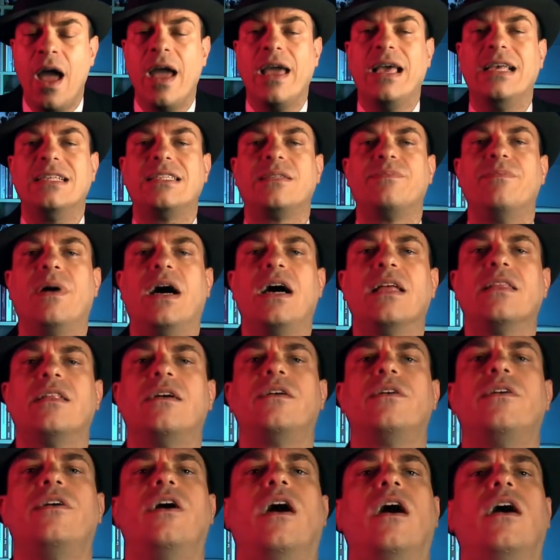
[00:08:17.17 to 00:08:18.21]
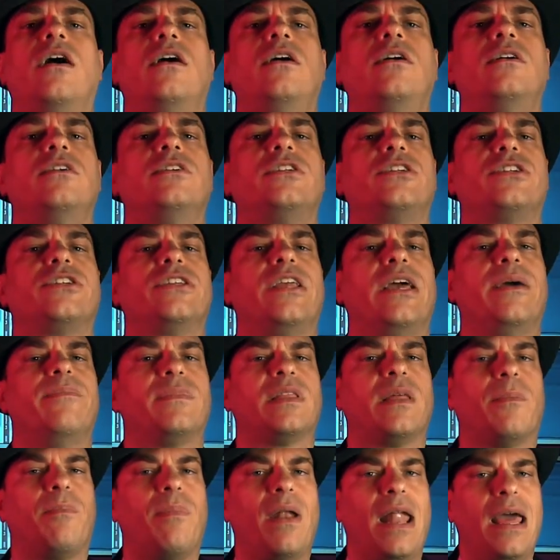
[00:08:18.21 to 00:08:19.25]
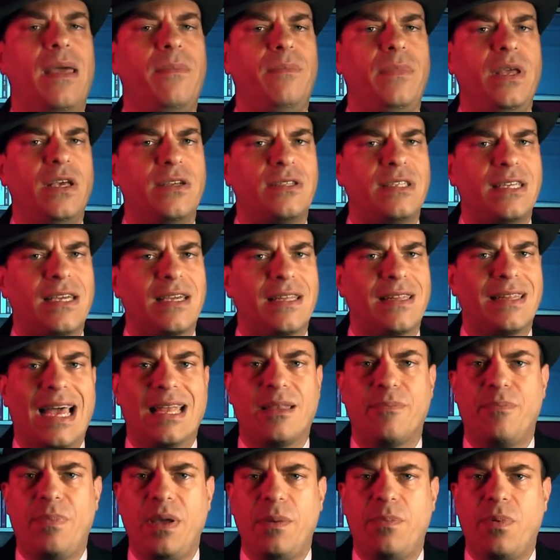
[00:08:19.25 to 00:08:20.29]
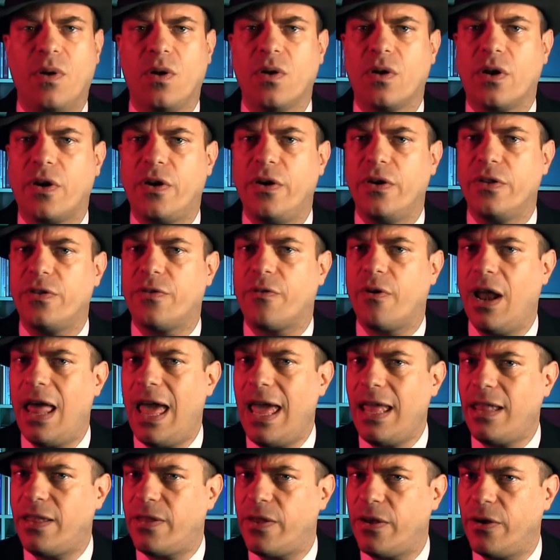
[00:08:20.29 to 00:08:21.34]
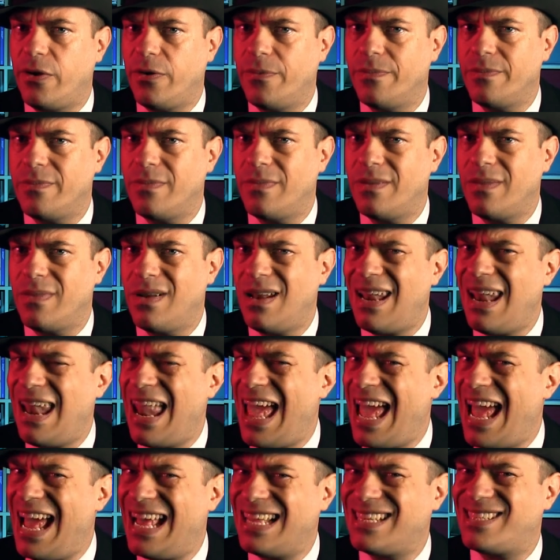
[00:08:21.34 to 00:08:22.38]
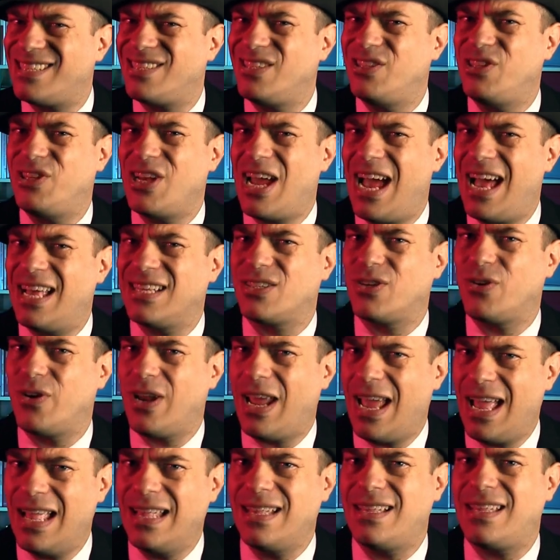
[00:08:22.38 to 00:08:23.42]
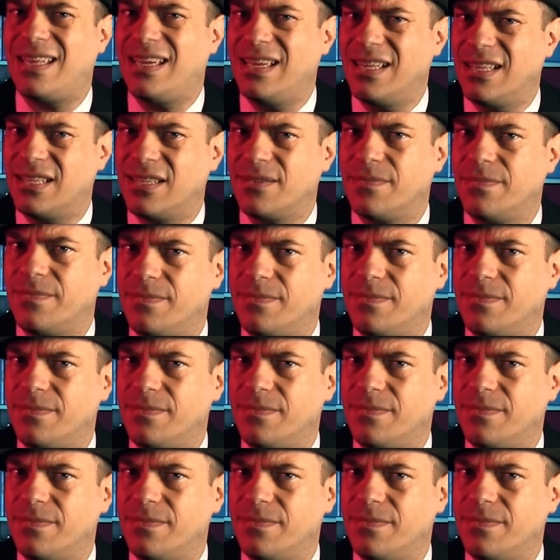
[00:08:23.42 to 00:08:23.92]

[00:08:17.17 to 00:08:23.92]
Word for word: His mother urged him to play music that people could relate to, less jazz-oriented.